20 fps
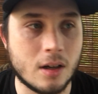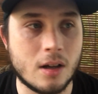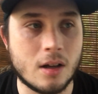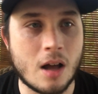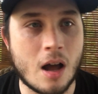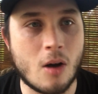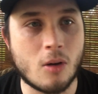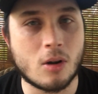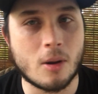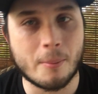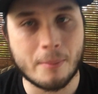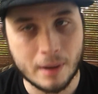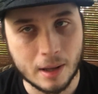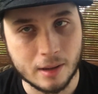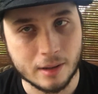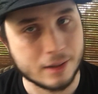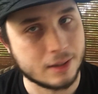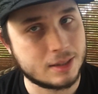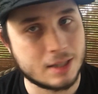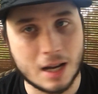how
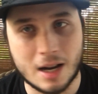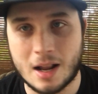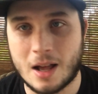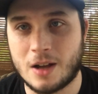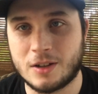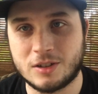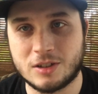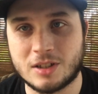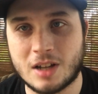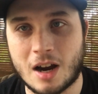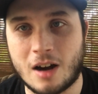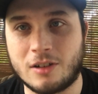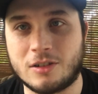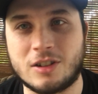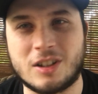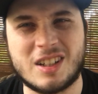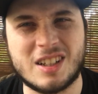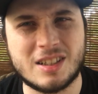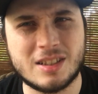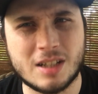compelling Tanahashi's character
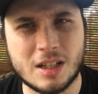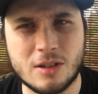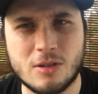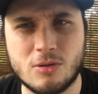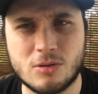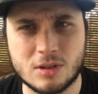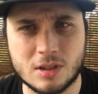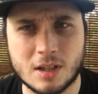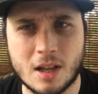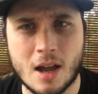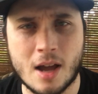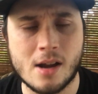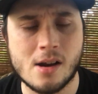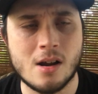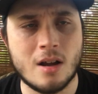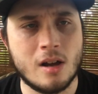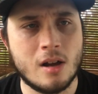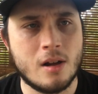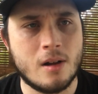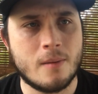continues to get.
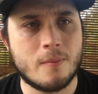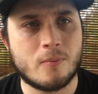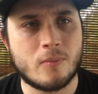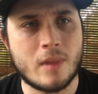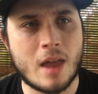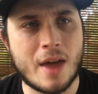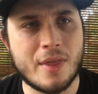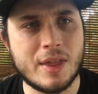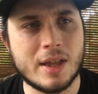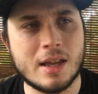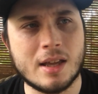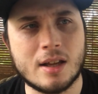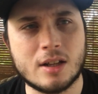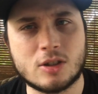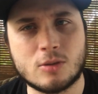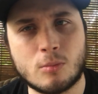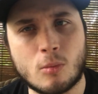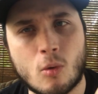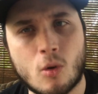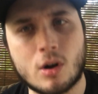I think he
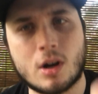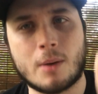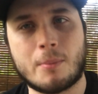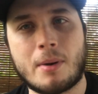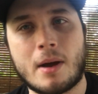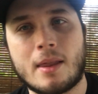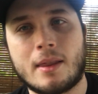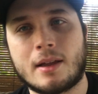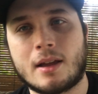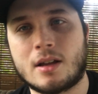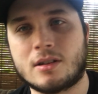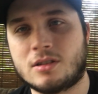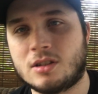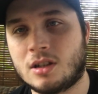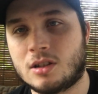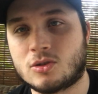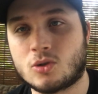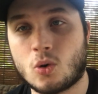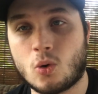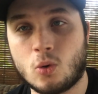gets more compelling as he
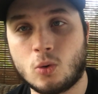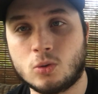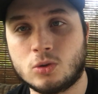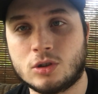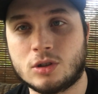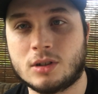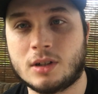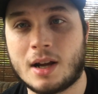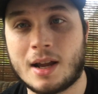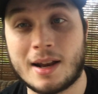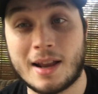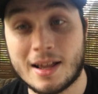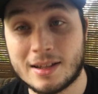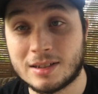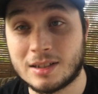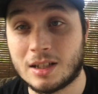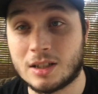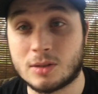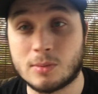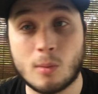gets older and as
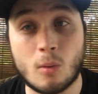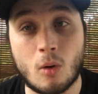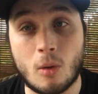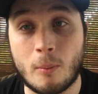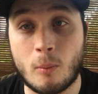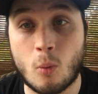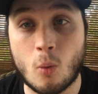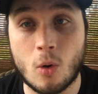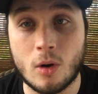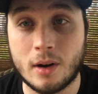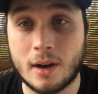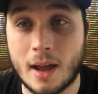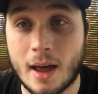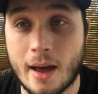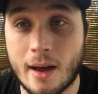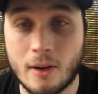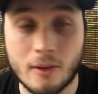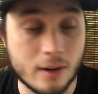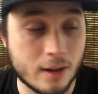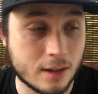he gets more worn
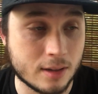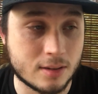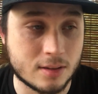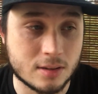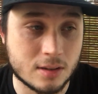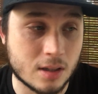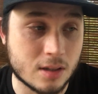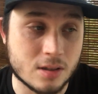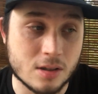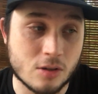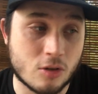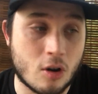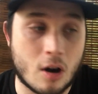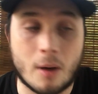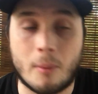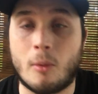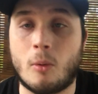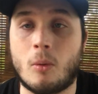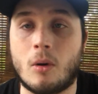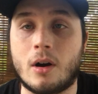down. It's just
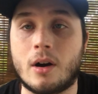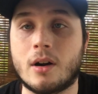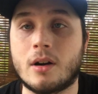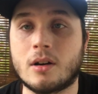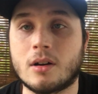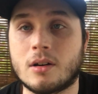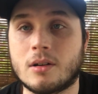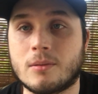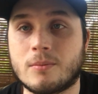incredible work.